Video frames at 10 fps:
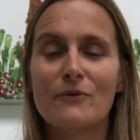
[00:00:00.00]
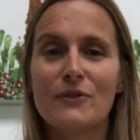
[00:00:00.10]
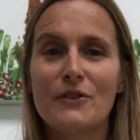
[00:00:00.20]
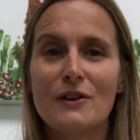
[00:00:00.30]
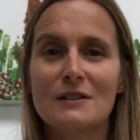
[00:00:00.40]
for
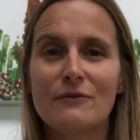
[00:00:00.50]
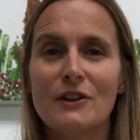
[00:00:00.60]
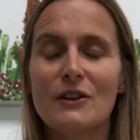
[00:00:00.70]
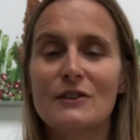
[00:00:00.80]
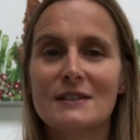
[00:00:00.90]
those of
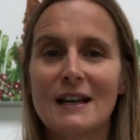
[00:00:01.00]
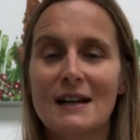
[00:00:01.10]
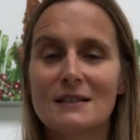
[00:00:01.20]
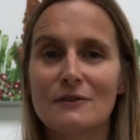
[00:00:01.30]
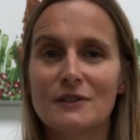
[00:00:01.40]
you whose
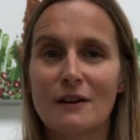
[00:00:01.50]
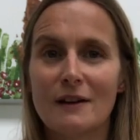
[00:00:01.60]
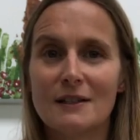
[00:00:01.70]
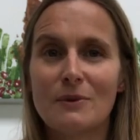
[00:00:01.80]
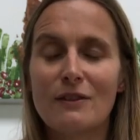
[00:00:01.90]
dads have
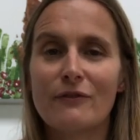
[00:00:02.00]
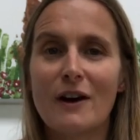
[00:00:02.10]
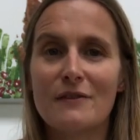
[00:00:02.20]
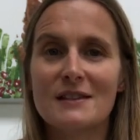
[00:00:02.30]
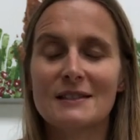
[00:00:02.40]
died with
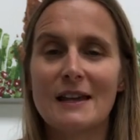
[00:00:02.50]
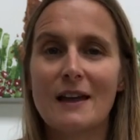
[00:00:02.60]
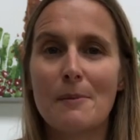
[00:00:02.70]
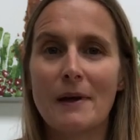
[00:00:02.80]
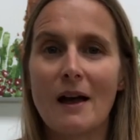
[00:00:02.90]
Father's Day
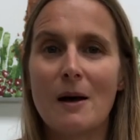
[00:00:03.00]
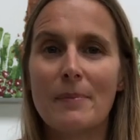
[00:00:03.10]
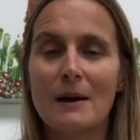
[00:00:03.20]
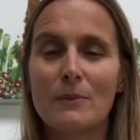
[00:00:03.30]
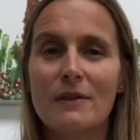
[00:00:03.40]
coming up,
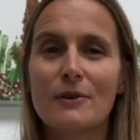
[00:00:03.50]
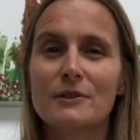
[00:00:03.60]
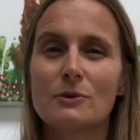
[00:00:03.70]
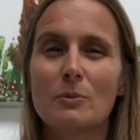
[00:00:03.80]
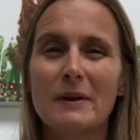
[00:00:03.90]
and we thought
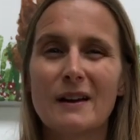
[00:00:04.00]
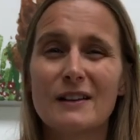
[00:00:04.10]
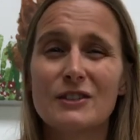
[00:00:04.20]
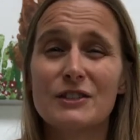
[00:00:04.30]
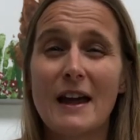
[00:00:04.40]
it would be
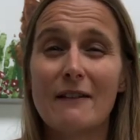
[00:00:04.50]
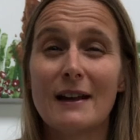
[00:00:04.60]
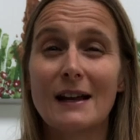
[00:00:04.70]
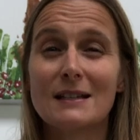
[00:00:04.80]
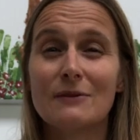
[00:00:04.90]
nice to share an
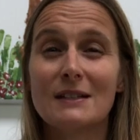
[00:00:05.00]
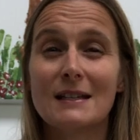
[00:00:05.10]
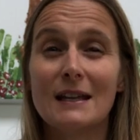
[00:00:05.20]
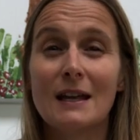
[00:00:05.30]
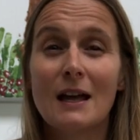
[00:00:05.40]

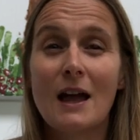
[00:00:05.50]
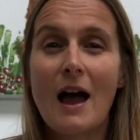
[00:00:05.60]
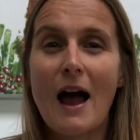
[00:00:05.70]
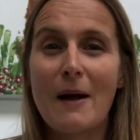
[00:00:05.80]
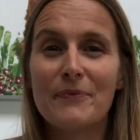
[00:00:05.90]
activity
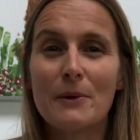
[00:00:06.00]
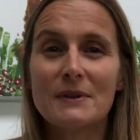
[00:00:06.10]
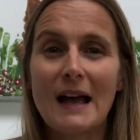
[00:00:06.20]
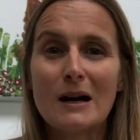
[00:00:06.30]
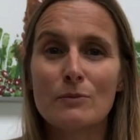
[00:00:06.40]
that would
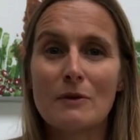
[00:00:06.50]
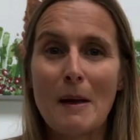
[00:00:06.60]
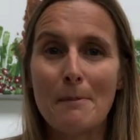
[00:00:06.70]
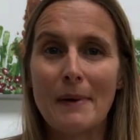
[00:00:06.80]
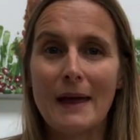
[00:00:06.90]
help
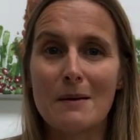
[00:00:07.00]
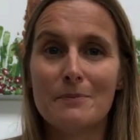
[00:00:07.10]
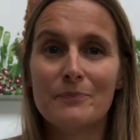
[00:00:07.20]
remember him.